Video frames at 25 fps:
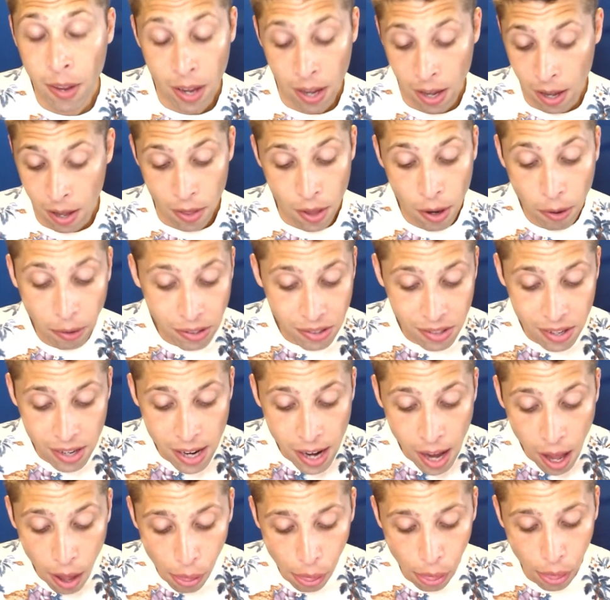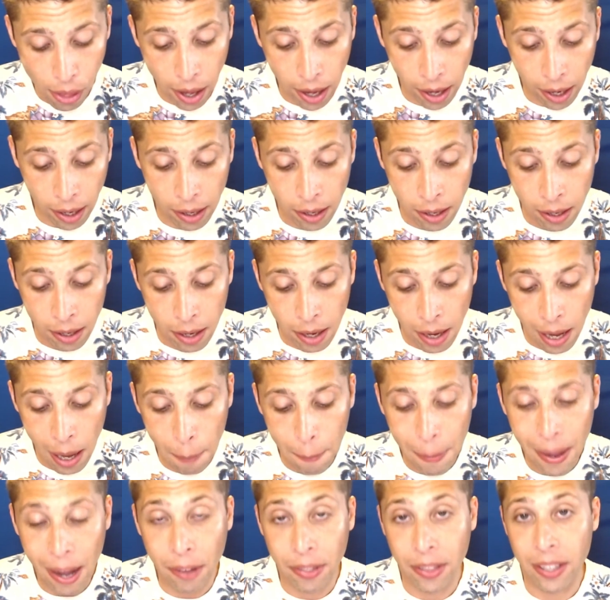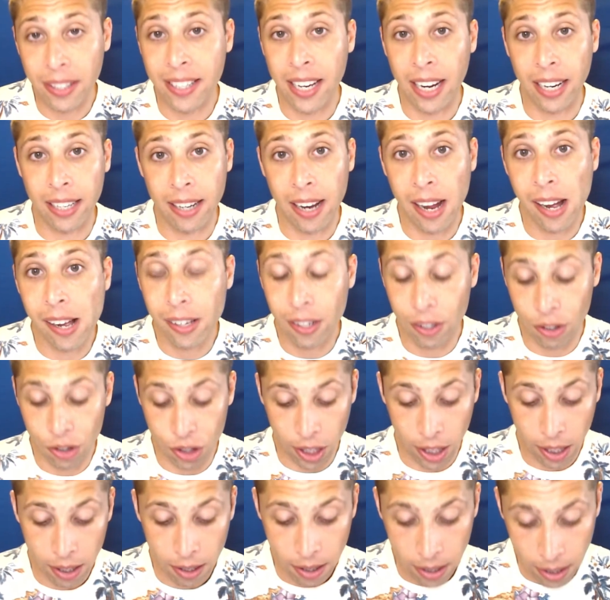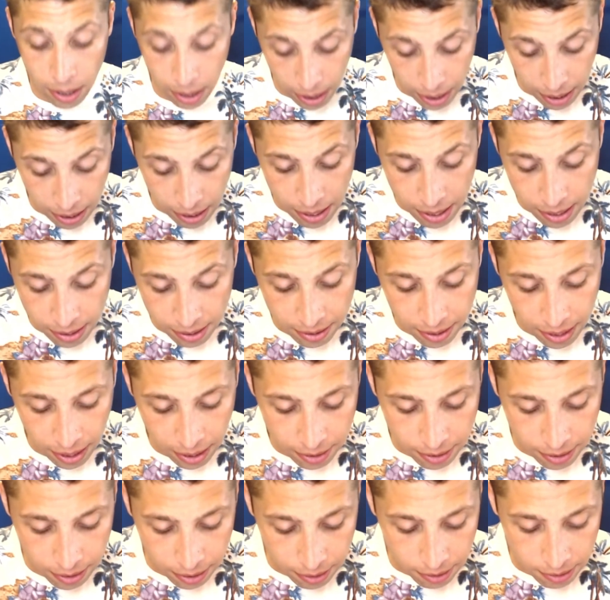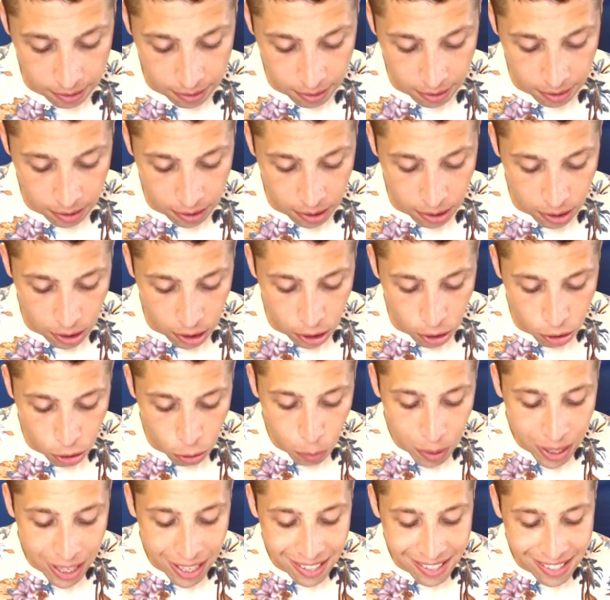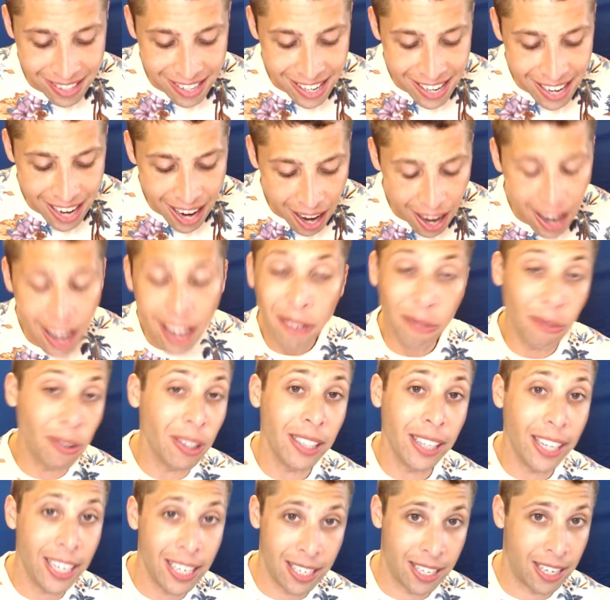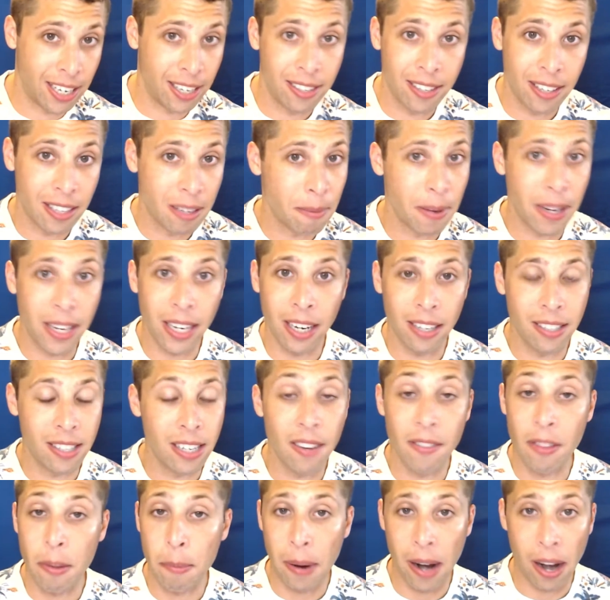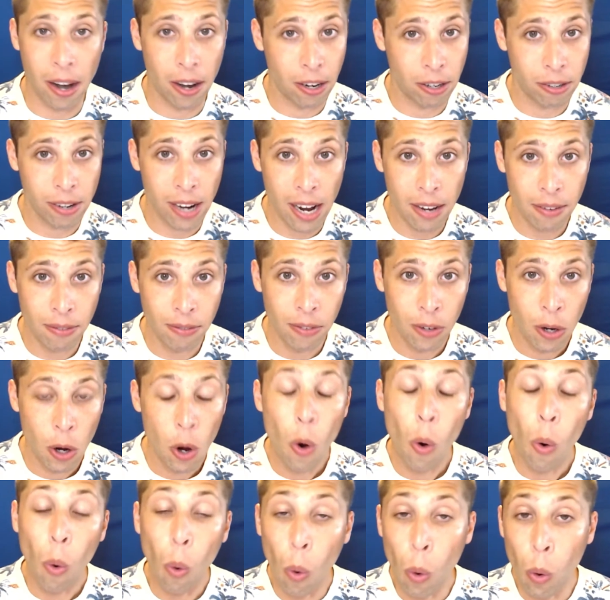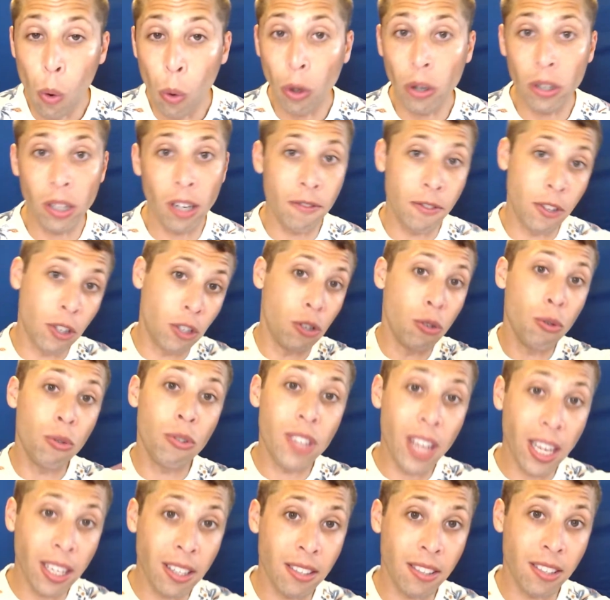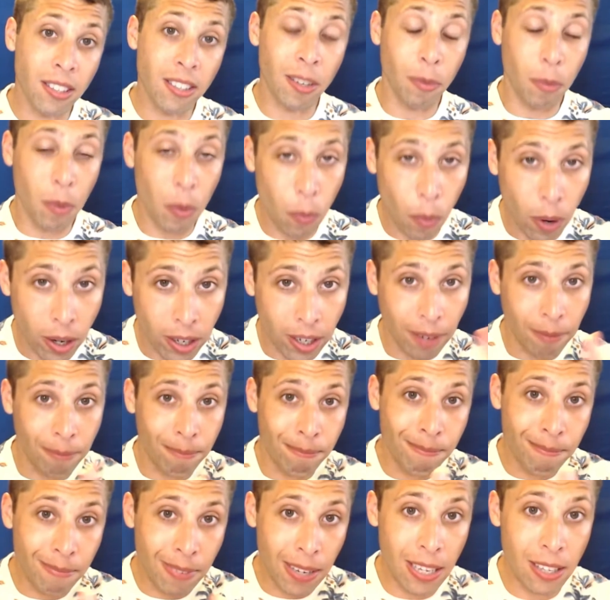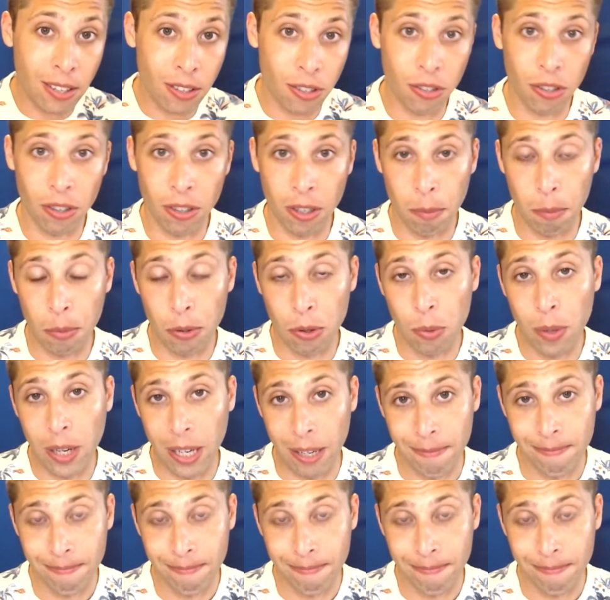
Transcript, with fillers: There is nothing about the technology in this sentence. So it is not related to the main idea of the paragraph or of the two sentences that we want to insert it between.